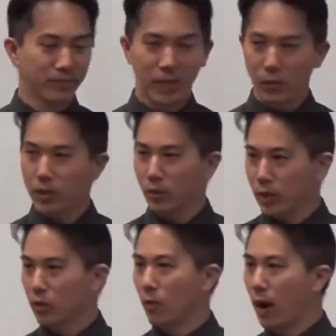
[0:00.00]
That was the
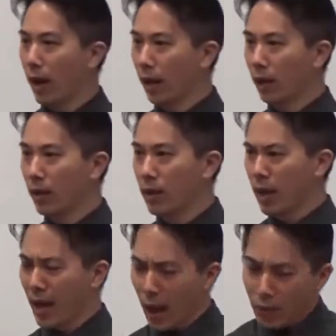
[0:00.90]
reason why.
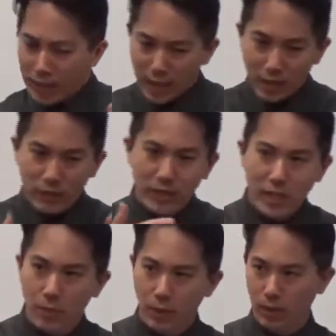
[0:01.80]
And I would get even
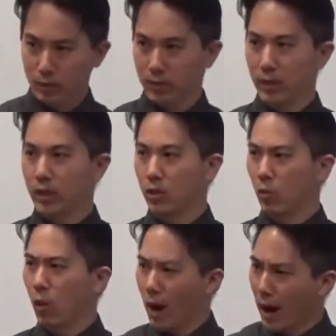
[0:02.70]
deeper into
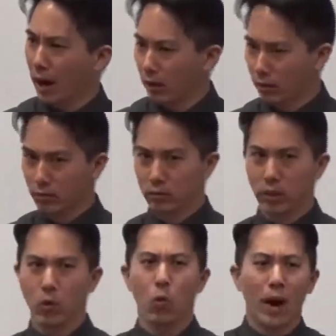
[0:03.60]
why
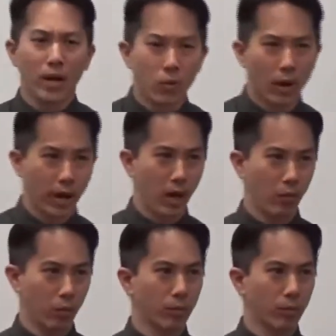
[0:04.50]
do you want to help?